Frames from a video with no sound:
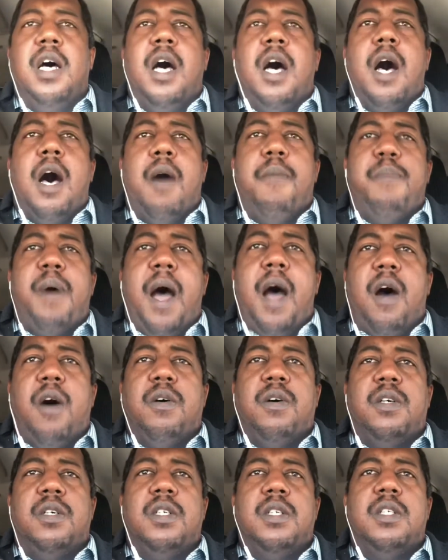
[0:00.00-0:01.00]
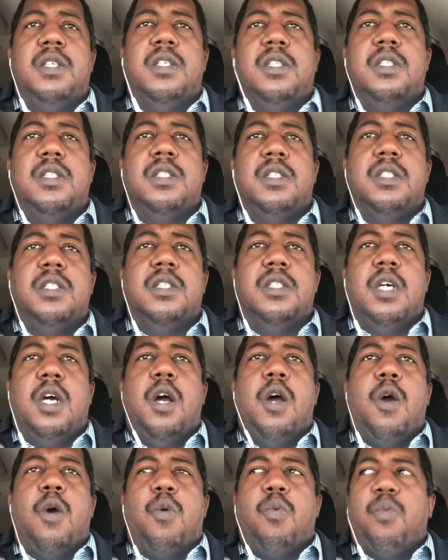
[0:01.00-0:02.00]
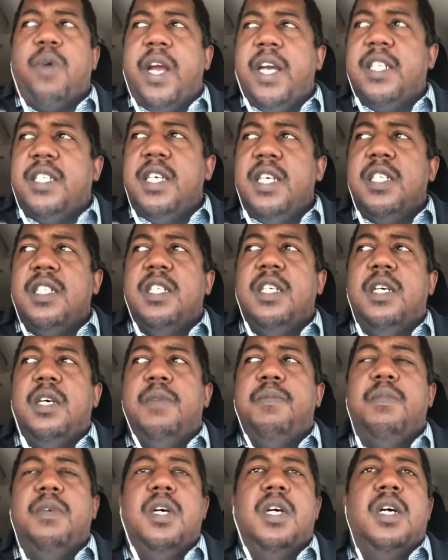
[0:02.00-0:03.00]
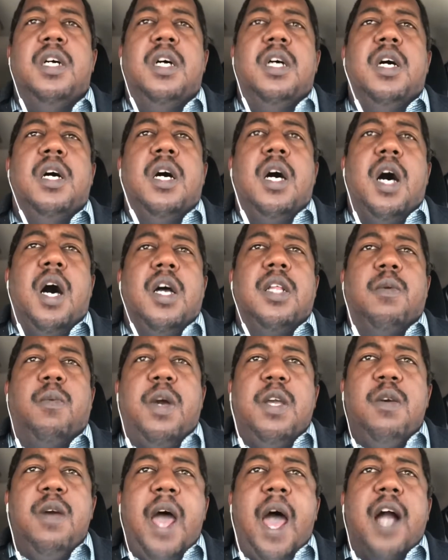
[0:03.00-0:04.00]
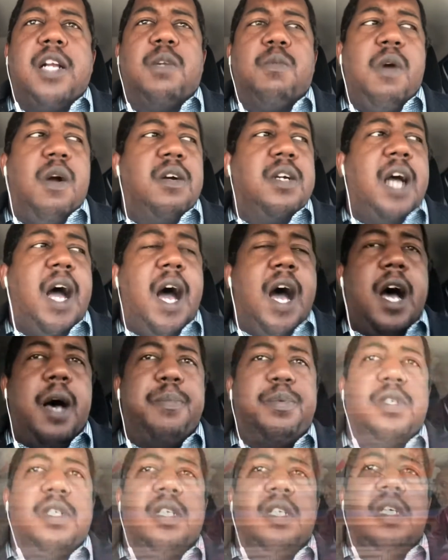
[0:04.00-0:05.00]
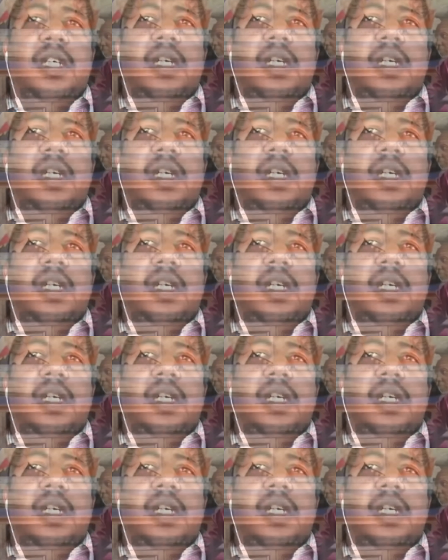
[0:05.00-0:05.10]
about racism, the way you act around cops.